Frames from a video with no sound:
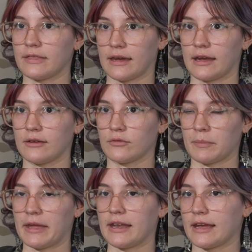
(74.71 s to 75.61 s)
that
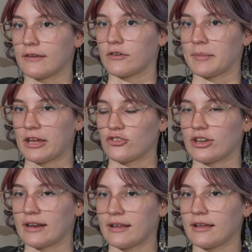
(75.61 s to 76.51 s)
repeating
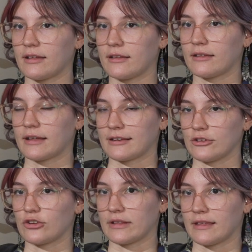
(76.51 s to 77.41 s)
information
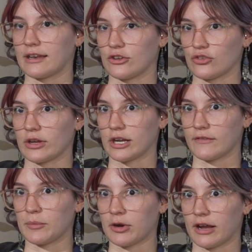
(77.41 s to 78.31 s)
collected during the initial
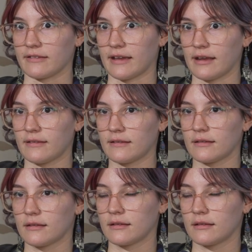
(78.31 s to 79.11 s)
interview process.